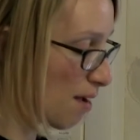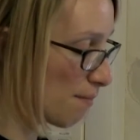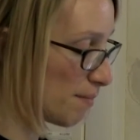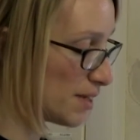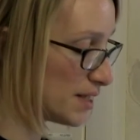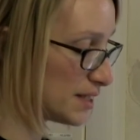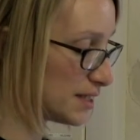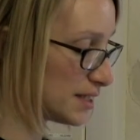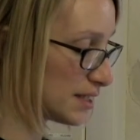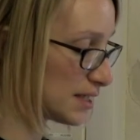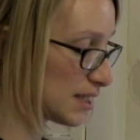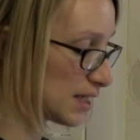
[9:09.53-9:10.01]

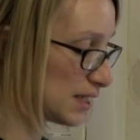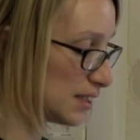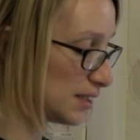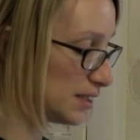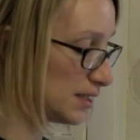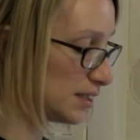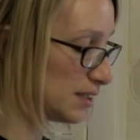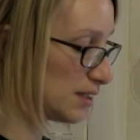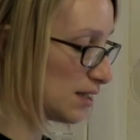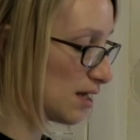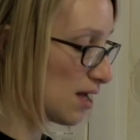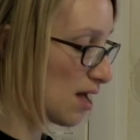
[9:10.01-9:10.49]

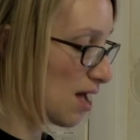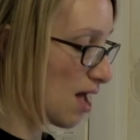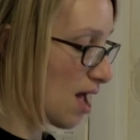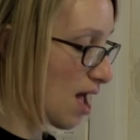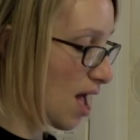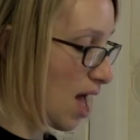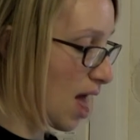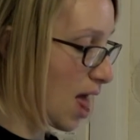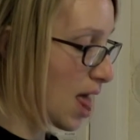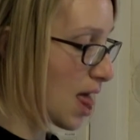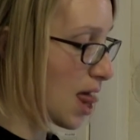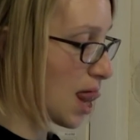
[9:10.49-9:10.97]
basically
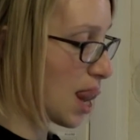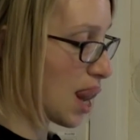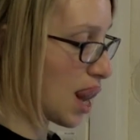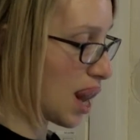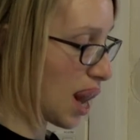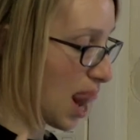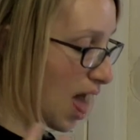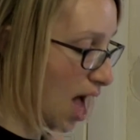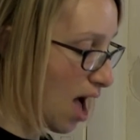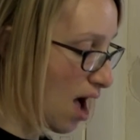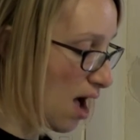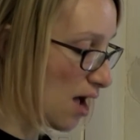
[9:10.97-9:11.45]

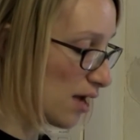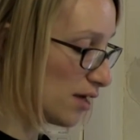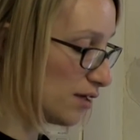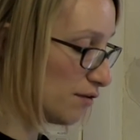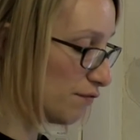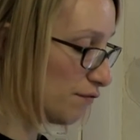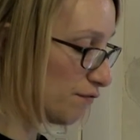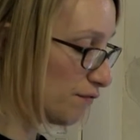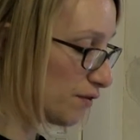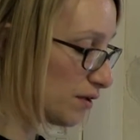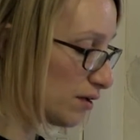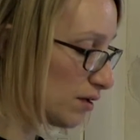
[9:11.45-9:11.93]

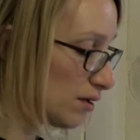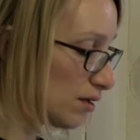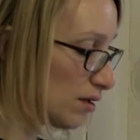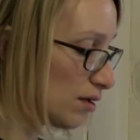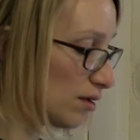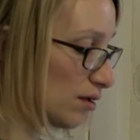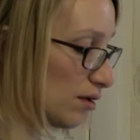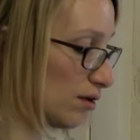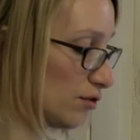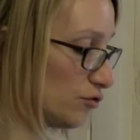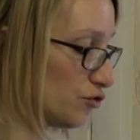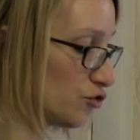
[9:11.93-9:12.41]
live
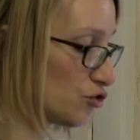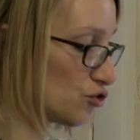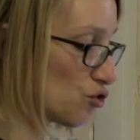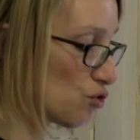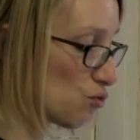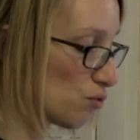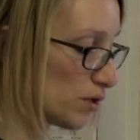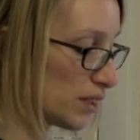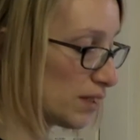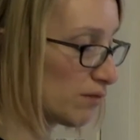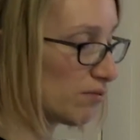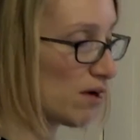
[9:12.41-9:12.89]

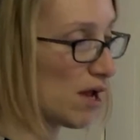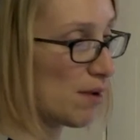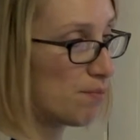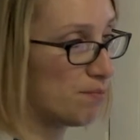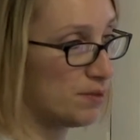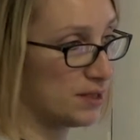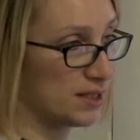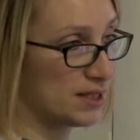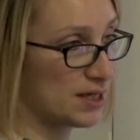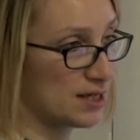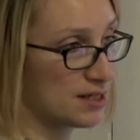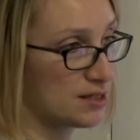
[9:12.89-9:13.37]
drawing
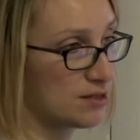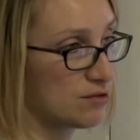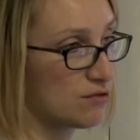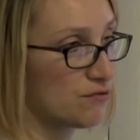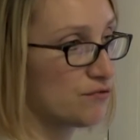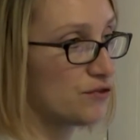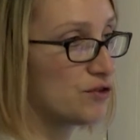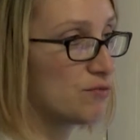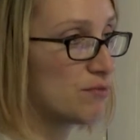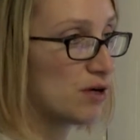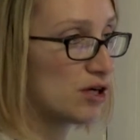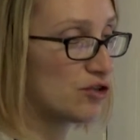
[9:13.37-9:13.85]
replicas
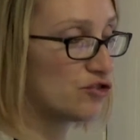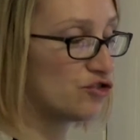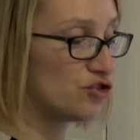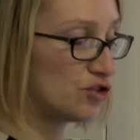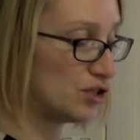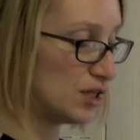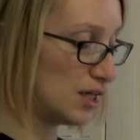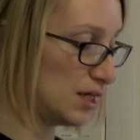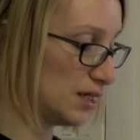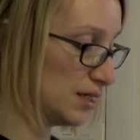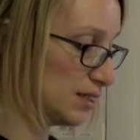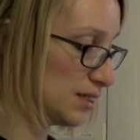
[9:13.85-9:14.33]
of the
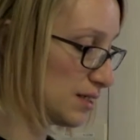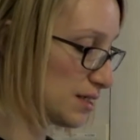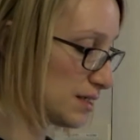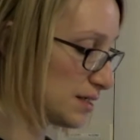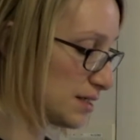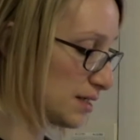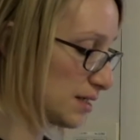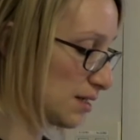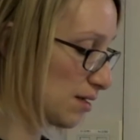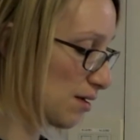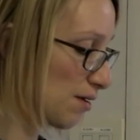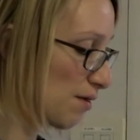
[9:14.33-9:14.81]

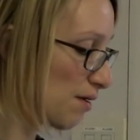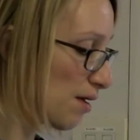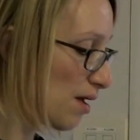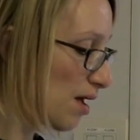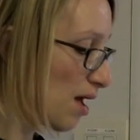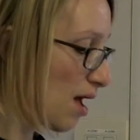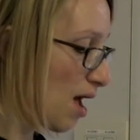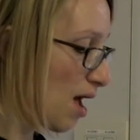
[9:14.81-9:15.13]
marginalias